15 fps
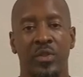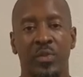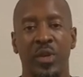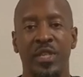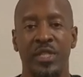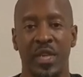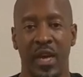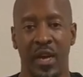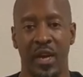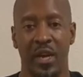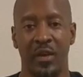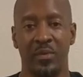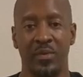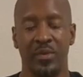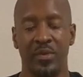three
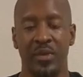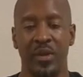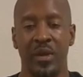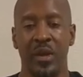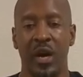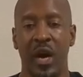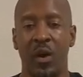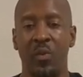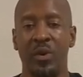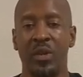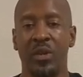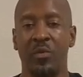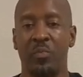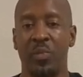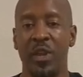times. I want
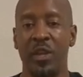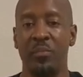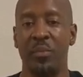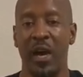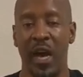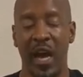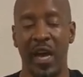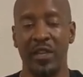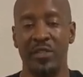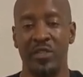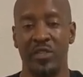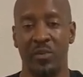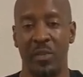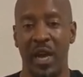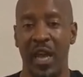to complete my action
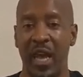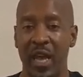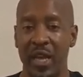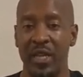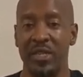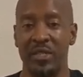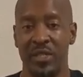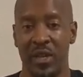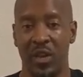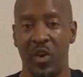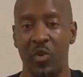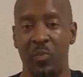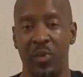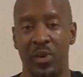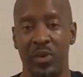so my hand is still
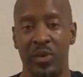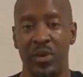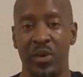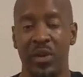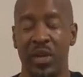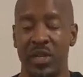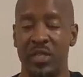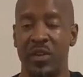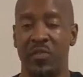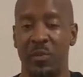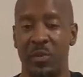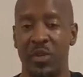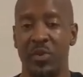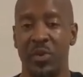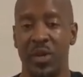open, as if I'm
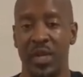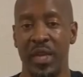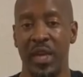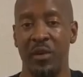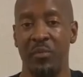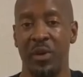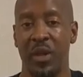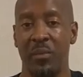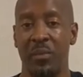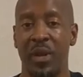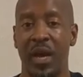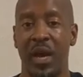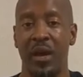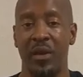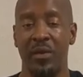going to do it again, but I'm
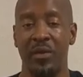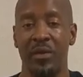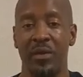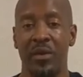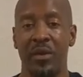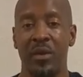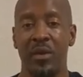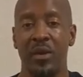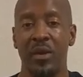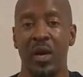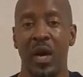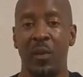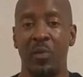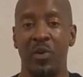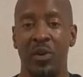not.
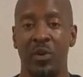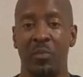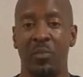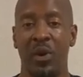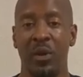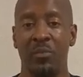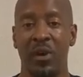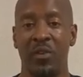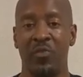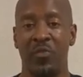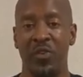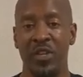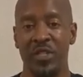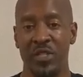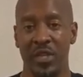I'm going to bring my
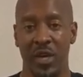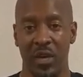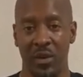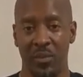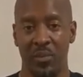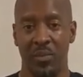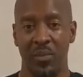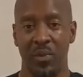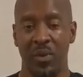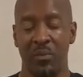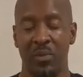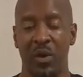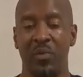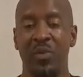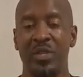fist up,
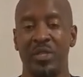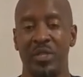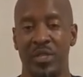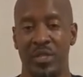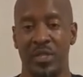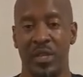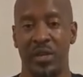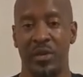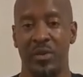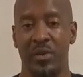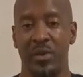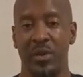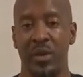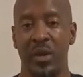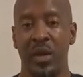my wrist in the
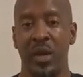center,